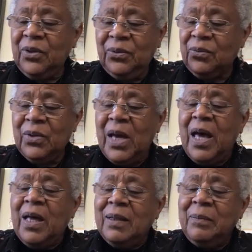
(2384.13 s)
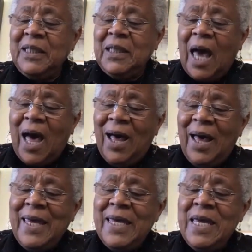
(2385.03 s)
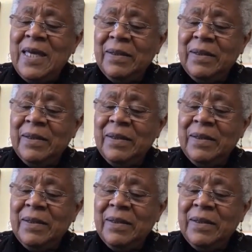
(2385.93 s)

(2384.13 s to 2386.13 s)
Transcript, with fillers: know. I mean, I